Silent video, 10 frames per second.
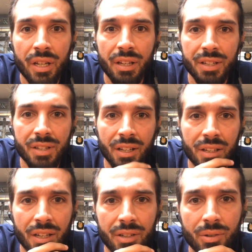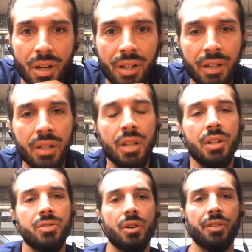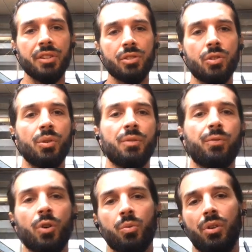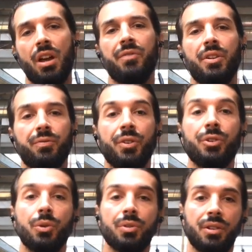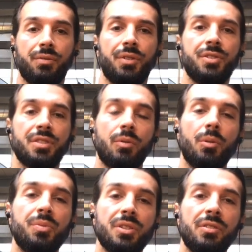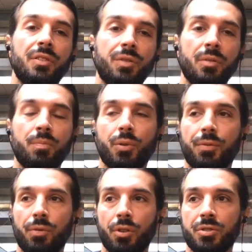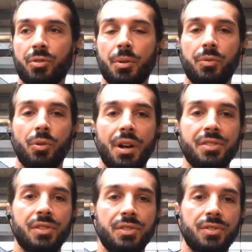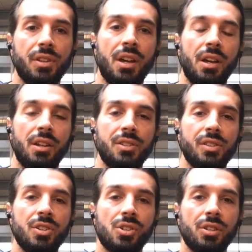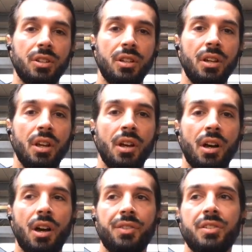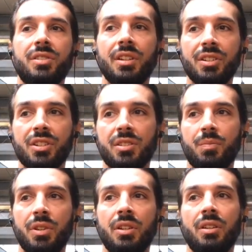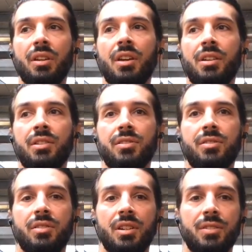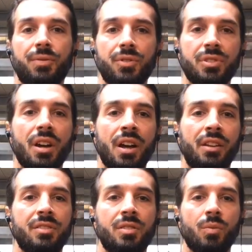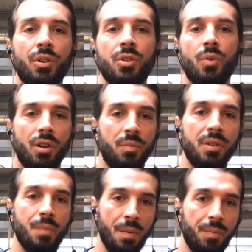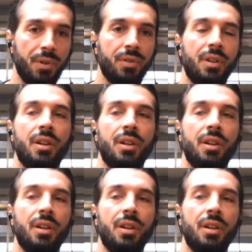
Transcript: Exactly it. You got it. So I think so going forward, we'll have different token funds that represent different portfolios of crypto assets. And essentially, the CHSB is first kind. It's the one you want to be a member.